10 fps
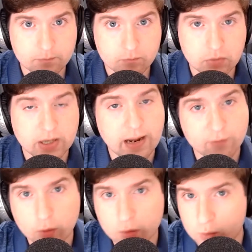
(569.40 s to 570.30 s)
But
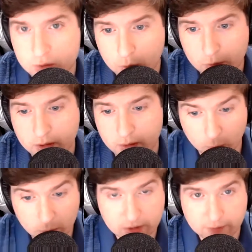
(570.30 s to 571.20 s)
everyone was
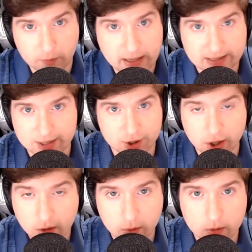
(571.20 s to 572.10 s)
wounded from head to
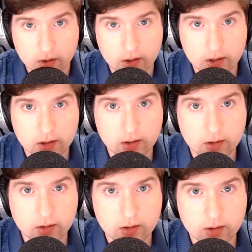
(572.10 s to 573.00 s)
toe.
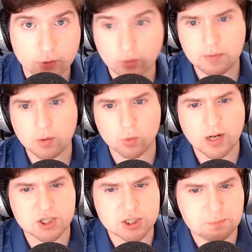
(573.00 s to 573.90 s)
The remnant were
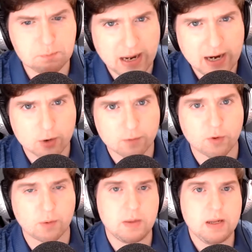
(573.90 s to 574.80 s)
not spared
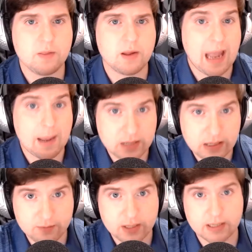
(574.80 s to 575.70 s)
from the
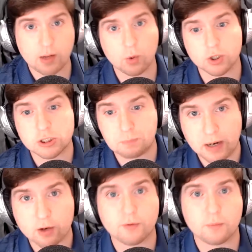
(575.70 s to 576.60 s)
captivity, and they weren't
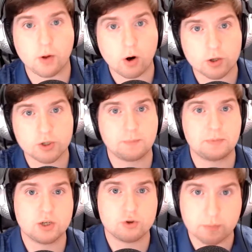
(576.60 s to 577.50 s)
spared from the hardship
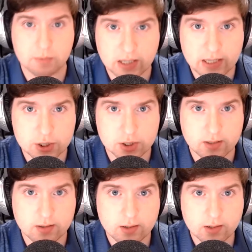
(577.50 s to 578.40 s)
and the
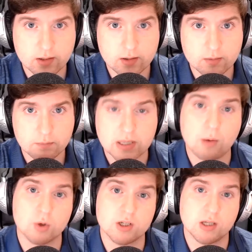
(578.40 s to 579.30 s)
tribulation, but they
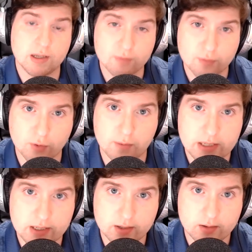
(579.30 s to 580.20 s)
were delivered from it.